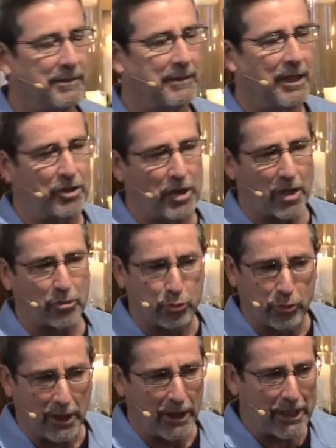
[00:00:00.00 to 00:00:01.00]
that just
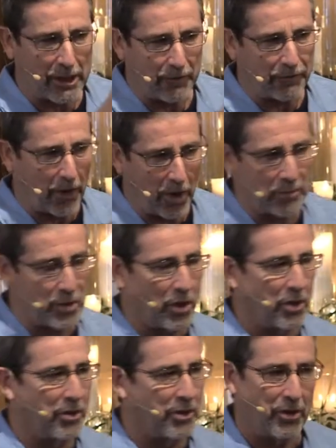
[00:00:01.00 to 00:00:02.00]
really confirms
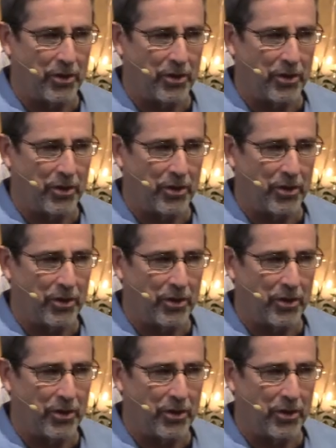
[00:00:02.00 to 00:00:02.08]
your,